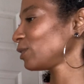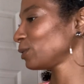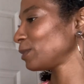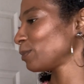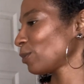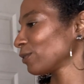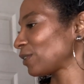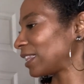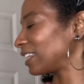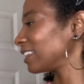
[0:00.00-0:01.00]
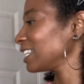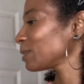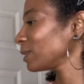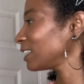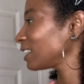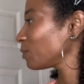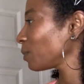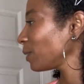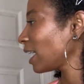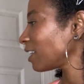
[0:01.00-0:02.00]
a little bit more fun than this, but this is
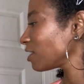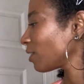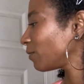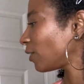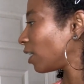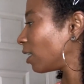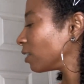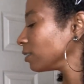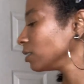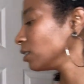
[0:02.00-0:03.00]
what we got so far.